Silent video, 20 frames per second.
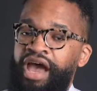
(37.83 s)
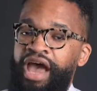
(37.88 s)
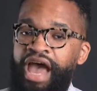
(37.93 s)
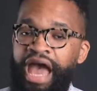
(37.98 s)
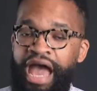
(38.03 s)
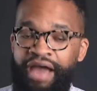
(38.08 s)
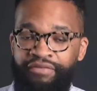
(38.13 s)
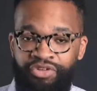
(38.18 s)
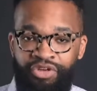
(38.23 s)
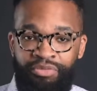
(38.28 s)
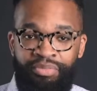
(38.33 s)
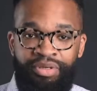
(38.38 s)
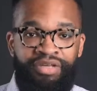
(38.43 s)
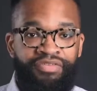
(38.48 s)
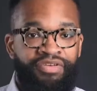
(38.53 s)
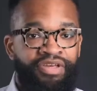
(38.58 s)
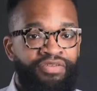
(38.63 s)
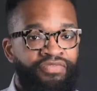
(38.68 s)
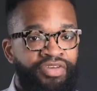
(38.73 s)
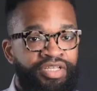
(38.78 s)
After a bit
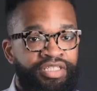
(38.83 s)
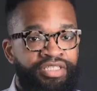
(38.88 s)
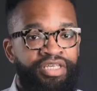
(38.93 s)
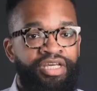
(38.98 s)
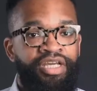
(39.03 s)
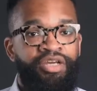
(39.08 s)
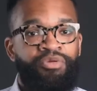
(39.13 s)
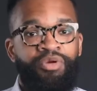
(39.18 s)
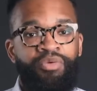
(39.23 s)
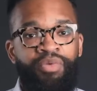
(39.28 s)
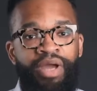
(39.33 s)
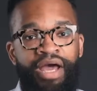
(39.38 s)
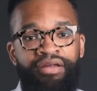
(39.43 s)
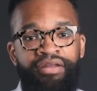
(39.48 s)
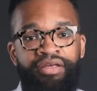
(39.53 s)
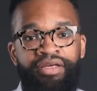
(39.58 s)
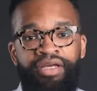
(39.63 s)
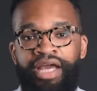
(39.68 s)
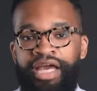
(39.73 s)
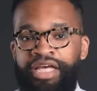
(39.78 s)
of convincing and
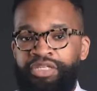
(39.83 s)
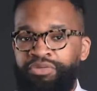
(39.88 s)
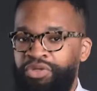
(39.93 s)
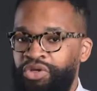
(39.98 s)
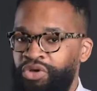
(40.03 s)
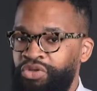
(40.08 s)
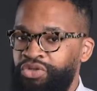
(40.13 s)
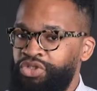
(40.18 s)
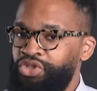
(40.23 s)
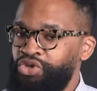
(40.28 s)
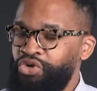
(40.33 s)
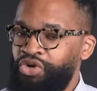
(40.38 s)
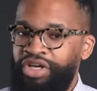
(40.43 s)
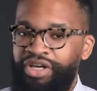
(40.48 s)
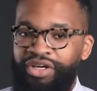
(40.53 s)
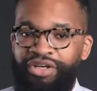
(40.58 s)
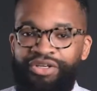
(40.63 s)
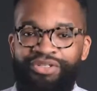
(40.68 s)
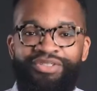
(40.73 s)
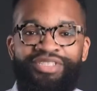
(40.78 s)
rerouting, as we know the story
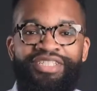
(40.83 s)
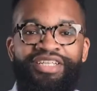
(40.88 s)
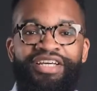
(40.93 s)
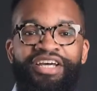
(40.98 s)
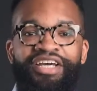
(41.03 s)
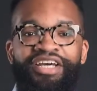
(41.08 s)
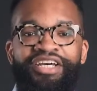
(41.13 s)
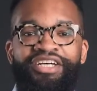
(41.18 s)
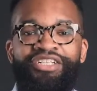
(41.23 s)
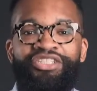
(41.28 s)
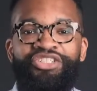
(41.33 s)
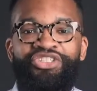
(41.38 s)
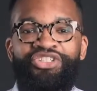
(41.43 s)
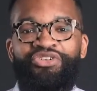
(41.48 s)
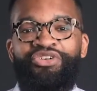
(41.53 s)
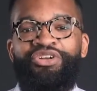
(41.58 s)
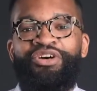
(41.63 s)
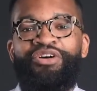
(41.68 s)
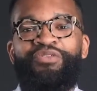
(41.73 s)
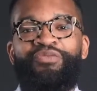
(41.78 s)
goes,
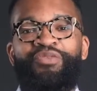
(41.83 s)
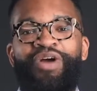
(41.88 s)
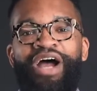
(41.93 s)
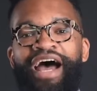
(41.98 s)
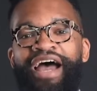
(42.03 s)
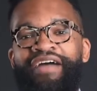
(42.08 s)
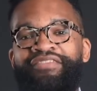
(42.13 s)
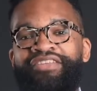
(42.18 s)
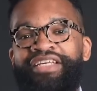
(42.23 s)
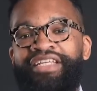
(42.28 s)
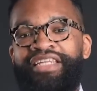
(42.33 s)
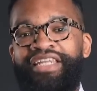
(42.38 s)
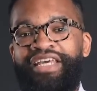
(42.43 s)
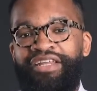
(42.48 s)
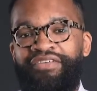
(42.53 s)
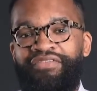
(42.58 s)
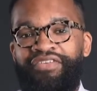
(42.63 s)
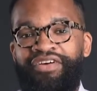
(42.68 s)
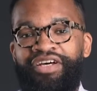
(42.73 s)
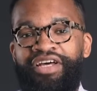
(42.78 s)
Jonah arrived in
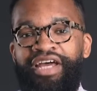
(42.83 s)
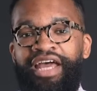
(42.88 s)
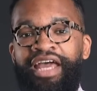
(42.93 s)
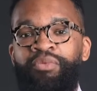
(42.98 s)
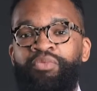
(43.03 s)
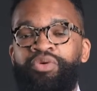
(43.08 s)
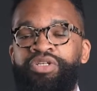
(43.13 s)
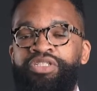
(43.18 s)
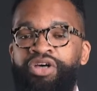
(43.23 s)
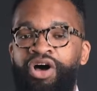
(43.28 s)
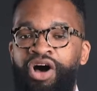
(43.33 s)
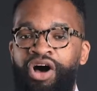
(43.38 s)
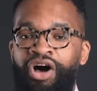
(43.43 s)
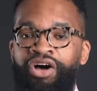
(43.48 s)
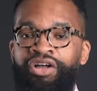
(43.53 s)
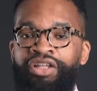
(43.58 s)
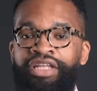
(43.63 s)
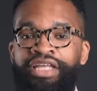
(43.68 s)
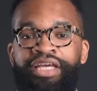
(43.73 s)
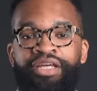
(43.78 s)
Nineveh and was
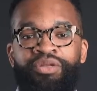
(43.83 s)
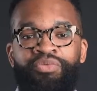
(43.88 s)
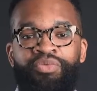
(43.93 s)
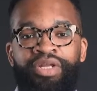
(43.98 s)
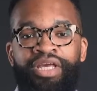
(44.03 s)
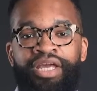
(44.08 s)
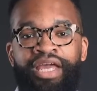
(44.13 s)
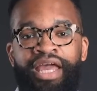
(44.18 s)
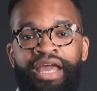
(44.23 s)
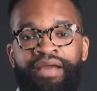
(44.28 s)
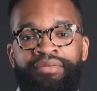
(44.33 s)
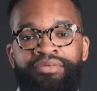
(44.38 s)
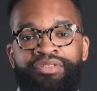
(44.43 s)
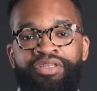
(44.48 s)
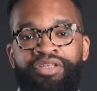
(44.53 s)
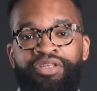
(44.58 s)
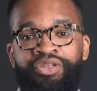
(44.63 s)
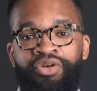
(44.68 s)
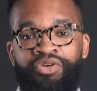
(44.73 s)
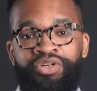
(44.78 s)
all in when it came to
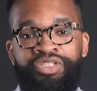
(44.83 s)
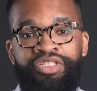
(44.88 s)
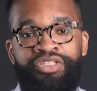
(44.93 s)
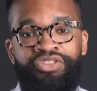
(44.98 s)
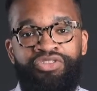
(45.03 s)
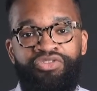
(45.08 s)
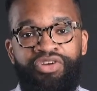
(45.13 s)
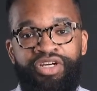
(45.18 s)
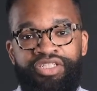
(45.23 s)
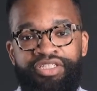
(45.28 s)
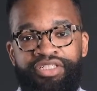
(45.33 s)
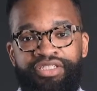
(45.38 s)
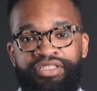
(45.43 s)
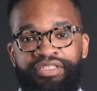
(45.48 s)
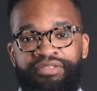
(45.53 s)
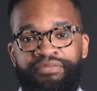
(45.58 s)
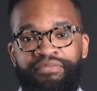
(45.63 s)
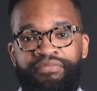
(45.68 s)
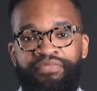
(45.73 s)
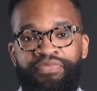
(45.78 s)
the Lord's
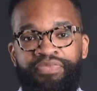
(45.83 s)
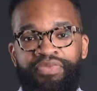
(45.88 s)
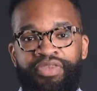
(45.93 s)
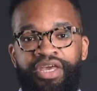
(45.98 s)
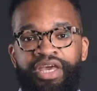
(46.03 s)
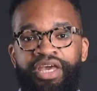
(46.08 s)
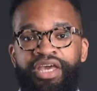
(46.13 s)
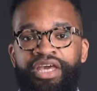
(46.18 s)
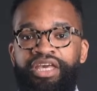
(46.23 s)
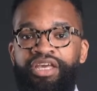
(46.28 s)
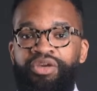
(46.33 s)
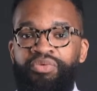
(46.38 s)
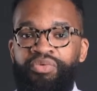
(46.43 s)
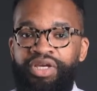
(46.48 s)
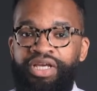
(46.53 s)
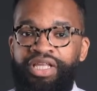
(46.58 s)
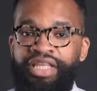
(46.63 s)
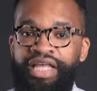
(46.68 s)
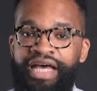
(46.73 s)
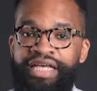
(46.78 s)
instructions. He
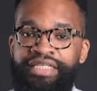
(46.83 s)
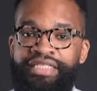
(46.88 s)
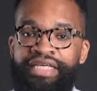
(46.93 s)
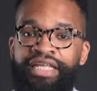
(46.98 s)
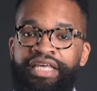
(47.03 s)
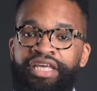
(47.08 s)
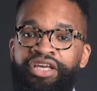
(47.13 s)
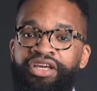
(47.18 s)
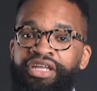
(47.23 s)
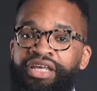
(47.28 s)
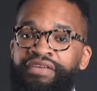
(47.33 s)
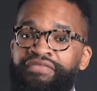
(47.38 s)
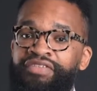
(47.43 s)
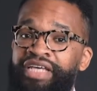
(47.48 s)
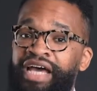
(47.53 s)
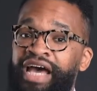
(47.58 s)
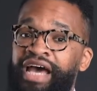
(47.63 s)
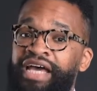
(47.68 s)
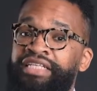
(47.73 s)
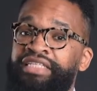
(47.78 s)
realized that he could have
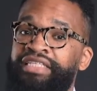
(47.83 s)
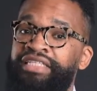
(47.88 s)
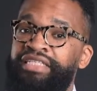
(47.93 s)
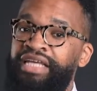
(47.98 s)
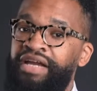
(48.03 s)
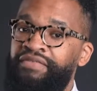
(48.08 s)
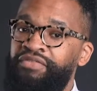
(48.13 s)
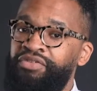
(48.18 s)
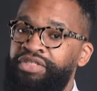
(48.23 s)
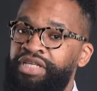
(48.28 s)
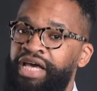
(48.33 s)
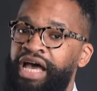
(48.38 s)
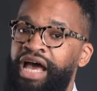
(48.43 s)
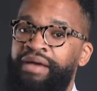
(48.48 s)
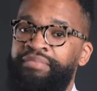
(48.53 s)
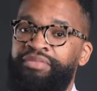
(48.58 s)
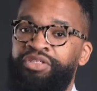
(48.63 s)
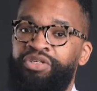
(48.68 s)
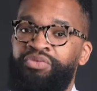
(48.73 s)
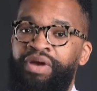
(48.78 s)
died several
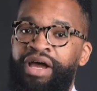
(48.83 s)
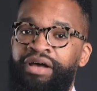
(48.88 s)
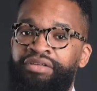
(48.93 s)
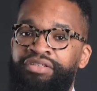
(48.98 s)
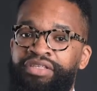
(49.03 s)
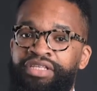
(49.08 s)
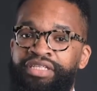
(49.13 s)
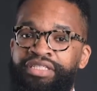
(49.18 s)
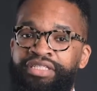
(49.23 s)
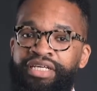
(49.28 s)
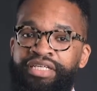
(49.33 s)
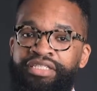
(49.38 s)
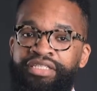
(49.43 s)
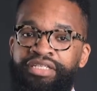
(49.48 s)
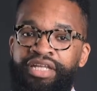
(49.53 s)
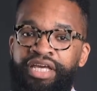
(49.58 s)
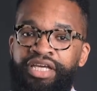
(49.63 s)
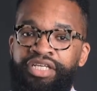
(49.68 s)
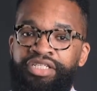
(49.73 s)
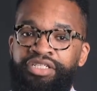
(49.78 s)
times en route to this
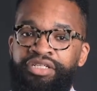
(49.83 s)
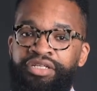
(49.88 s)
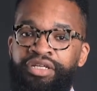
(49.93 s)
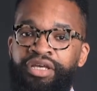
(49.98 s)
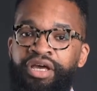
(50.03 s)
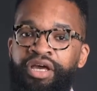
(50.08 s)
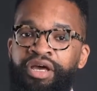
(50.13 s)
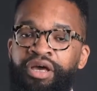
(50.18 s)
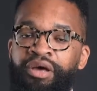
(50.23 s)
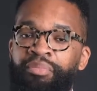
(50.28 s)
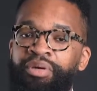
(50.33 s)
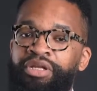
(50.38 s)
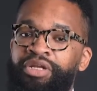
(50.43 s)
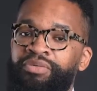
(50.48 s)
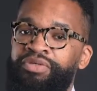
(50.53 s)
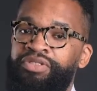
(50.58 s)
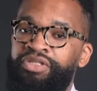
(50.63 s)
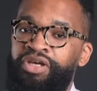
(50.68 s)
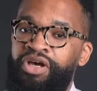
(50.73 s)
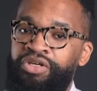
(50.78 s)
destination, but he
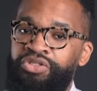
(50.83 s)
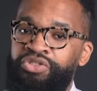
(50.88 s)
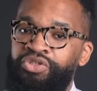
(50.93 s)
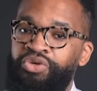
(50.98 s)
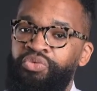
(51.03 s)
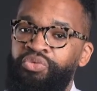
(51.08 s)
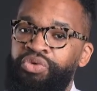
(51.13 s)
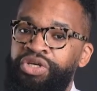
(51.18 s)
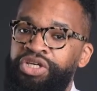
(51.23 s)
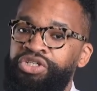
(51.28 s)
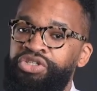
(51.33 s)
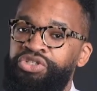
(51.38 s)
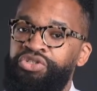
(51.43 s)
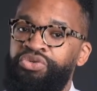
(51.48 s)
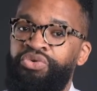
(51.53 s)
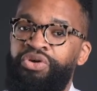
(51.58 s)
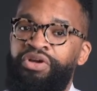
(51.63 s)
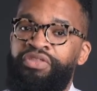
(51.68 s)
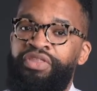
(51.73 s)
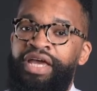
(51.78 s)
was also
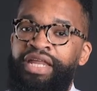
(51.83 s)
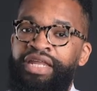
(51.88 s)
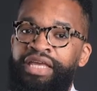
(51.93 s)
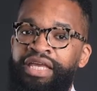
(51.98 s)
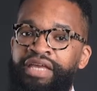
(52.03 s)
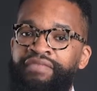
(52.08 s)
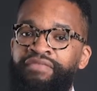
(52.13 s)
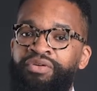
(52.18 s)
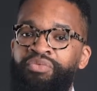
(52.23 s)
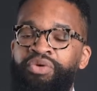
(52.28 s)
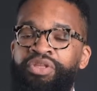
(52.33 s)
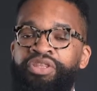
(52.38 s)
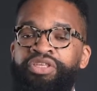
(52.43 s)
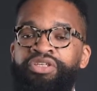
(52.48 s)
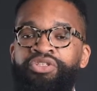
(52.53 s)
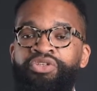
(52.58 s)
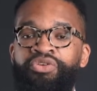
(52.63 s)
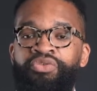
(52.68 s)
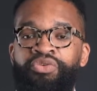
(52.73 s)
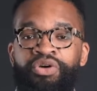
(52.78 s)
reassured that even with
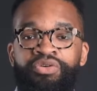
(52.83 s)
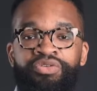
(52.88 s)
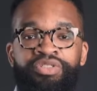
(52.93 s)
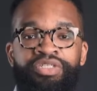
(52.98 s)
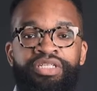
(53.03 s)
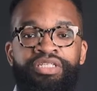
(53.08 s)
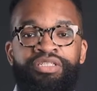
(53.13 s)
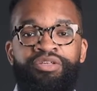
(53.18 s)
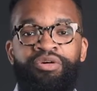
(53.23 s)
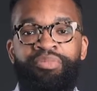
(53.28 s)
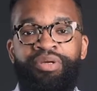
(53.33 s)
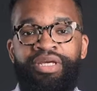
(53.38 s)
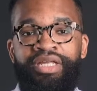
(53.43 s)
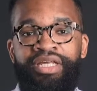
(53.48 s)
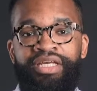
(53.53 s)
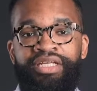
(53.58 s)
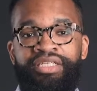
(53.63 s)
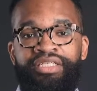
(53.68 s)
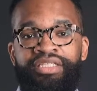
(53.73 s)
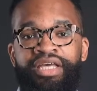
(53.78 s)
his gross
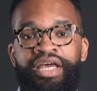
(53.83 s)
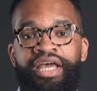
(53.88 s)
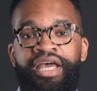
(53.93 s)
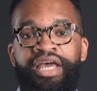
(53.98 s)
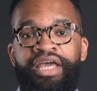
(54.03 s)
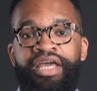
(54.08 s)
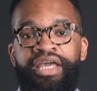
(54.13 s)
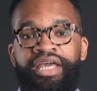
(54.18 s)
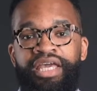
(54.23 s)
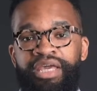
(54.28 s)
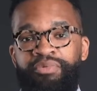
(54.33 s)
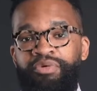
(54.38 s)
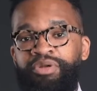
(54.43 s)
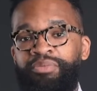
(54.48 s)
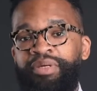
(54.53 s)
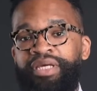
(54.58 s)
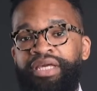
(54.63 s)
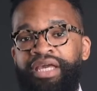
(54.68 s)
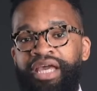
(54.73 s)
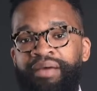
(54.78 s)
disobedience, he would
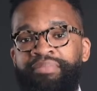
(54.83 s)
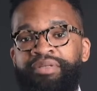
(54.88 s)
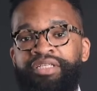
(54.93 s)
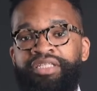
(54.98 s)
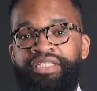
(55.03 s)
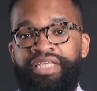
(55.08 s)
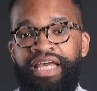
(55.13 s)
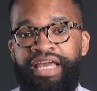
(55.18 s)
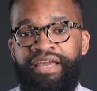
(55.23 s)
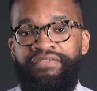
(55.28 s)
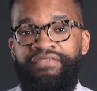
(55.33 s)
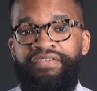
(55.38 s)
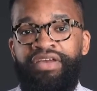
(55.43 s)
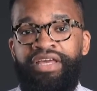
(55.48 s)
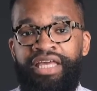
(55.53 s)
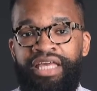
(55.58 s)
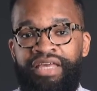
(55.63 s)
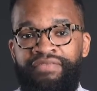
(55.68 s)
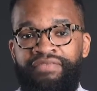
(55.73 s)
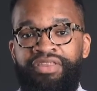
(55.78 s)
be kept safe
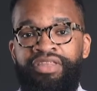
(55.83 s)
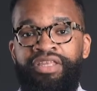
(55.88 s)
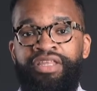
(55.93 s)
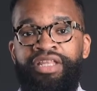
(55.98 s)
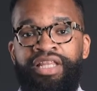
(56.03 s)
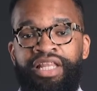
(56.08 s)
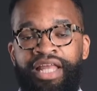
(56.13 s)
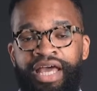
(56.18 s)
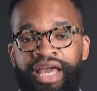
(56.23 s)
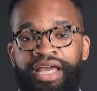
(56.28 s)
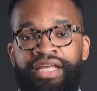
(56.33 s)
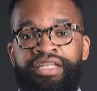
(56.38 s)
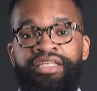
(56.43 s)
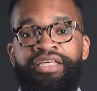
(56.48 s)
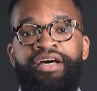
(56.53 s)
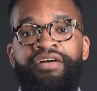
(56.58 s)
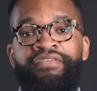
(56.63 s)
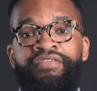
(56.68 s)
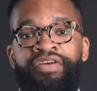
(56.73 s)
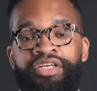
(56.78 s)
even in the land
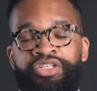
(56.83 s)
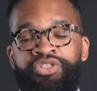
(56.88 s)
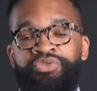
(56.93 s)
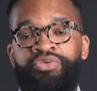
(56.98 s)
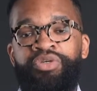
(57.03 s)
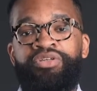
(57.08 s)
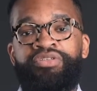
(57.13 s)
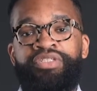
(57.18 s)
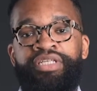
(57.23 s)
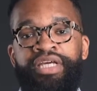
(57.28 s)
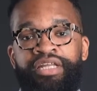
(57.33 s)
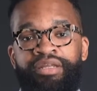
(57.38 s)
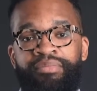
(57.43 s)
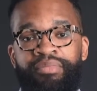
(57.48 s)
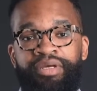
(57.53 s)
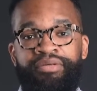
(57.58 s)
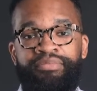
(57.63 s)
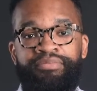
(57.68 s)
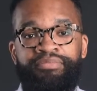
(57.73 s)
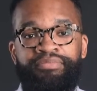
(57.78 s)
of Israel's
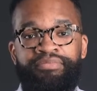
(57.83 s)
enemy.